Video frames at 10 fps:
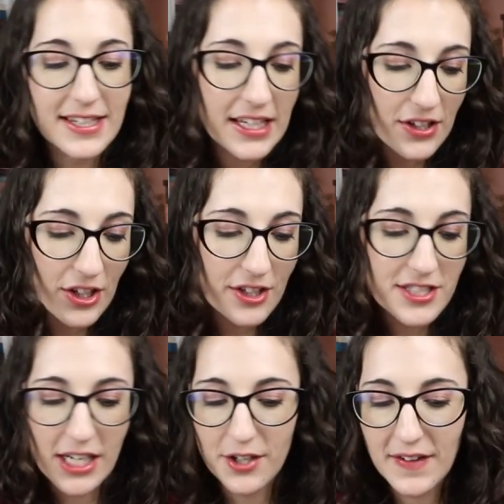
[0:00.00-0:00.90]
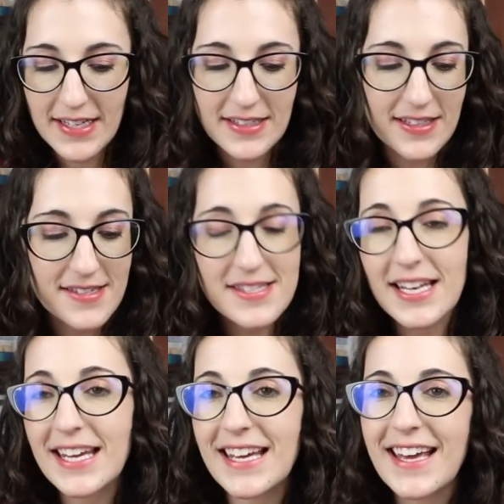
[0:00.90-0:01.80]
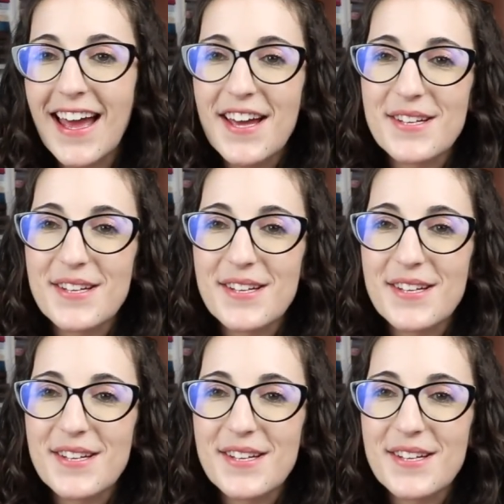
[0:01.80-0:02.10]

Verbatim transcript: killer terrorizing the city.